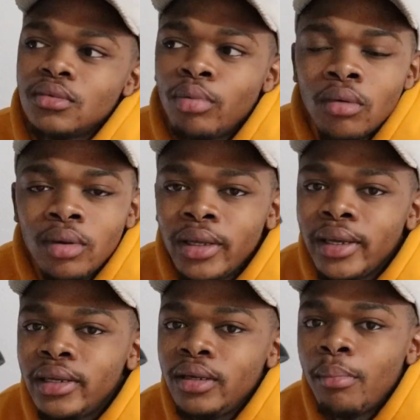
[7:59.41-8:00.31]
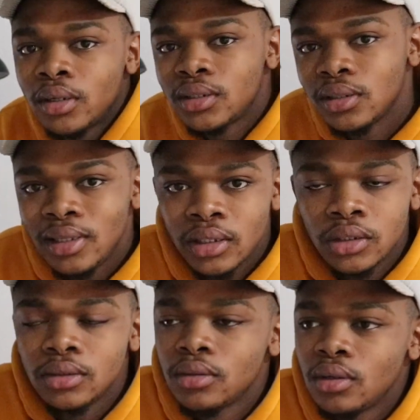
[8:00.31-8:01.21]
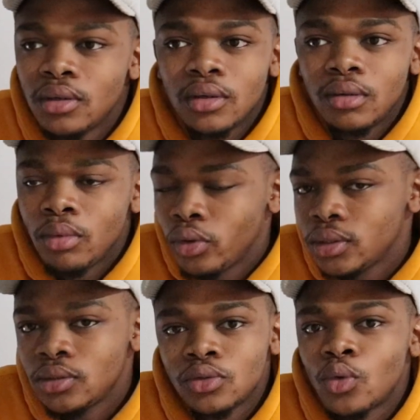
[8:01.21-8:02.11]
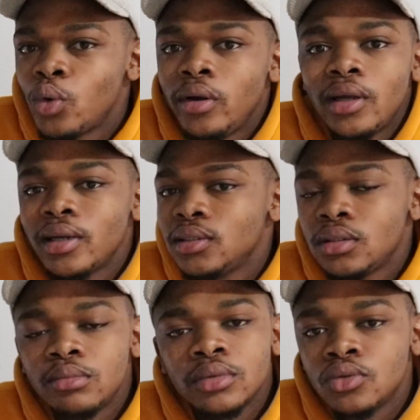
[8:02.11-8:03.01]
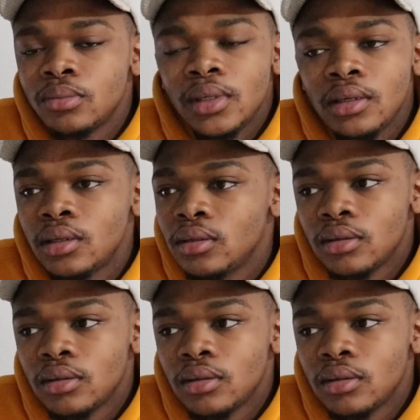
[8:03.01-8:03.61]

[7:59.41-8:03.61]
probably any pasta dish, because quick and simple to make.